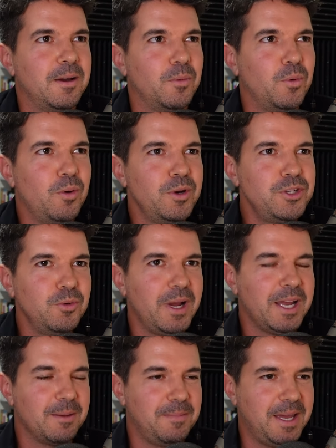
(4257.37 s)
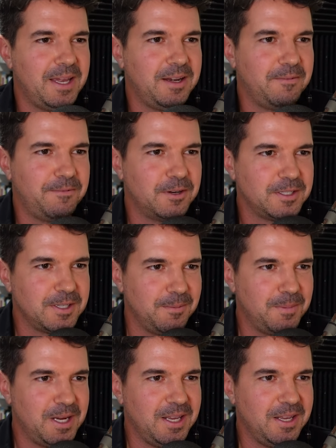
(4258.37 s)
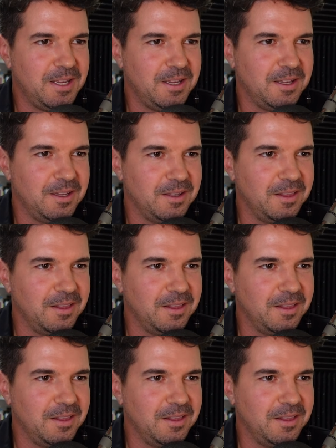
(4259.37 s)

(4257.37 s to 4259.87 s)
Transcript: What would you recommend for somebody